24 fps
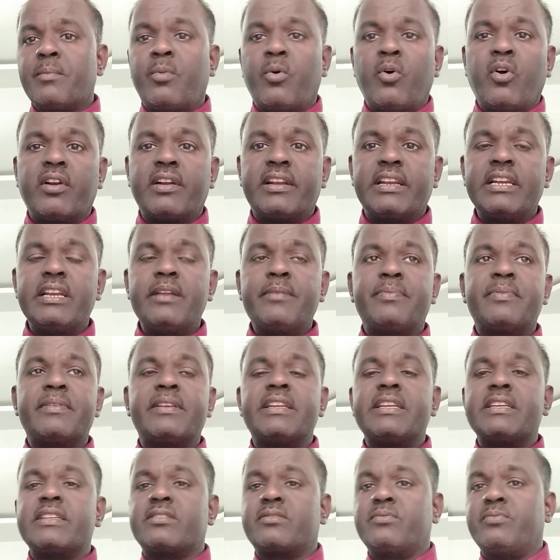forklift,
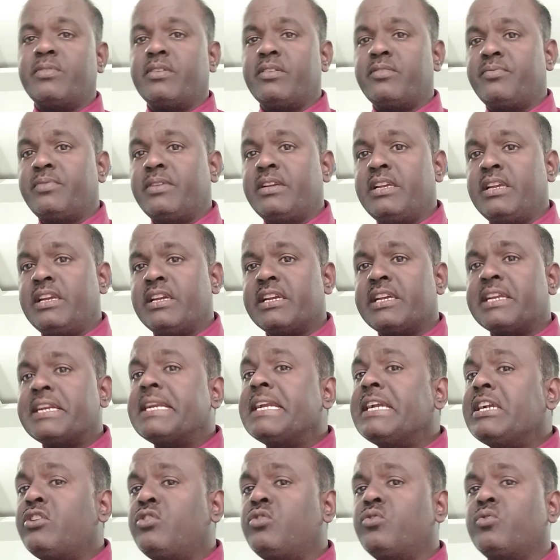risk will be
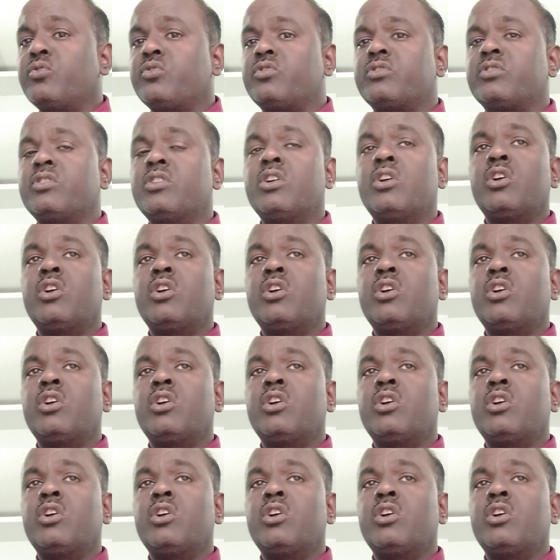reduced.